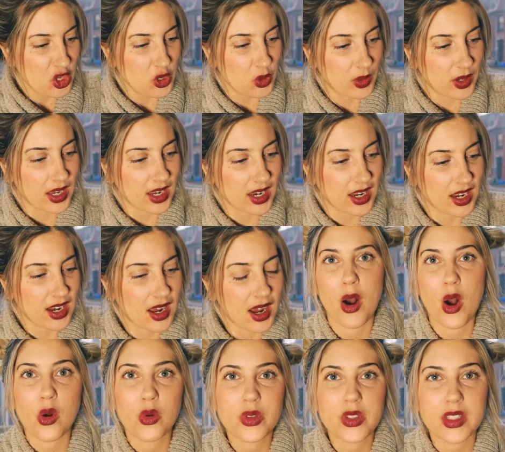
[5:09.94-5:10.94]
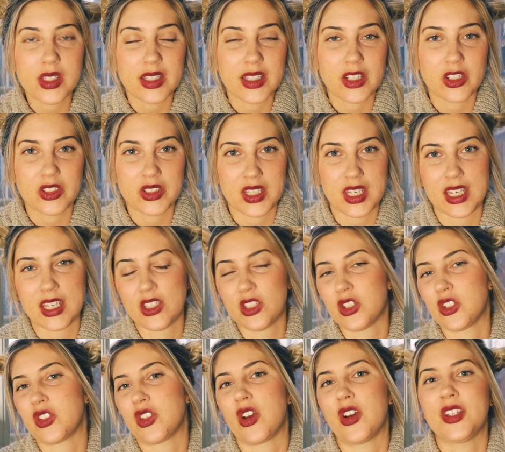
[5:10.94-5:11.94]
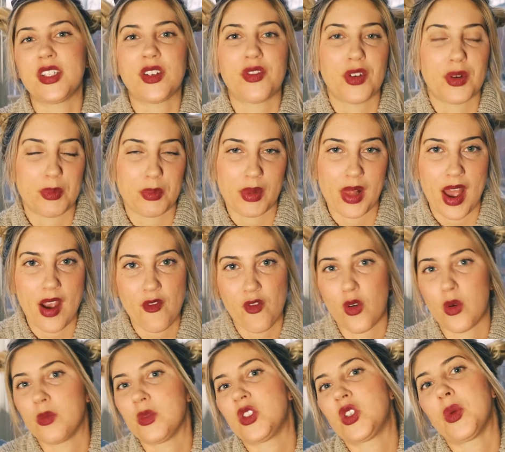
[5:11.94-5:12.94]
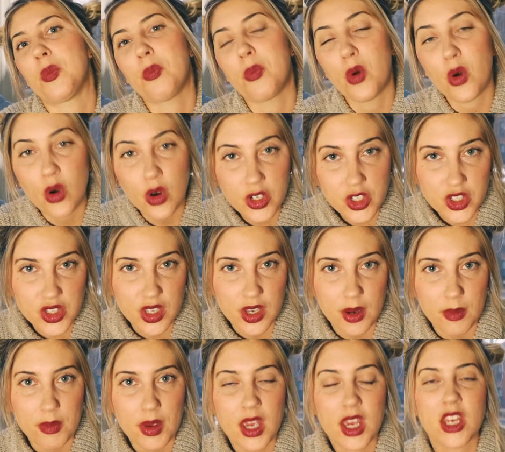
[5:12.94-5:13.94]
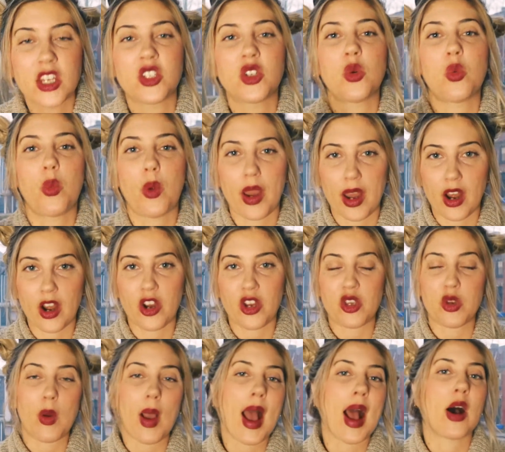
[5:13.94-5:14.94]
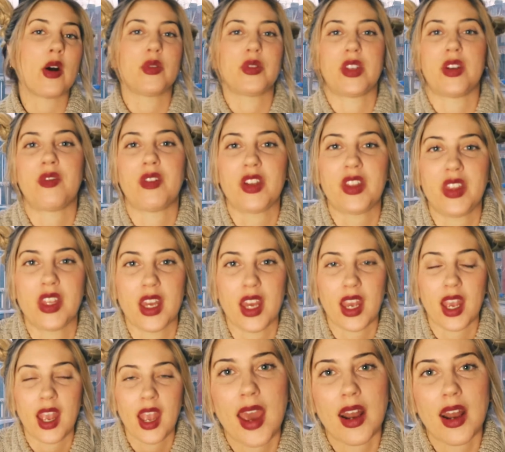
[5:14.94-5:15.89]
You can post little teasers on different platforms to push them to where you house everything.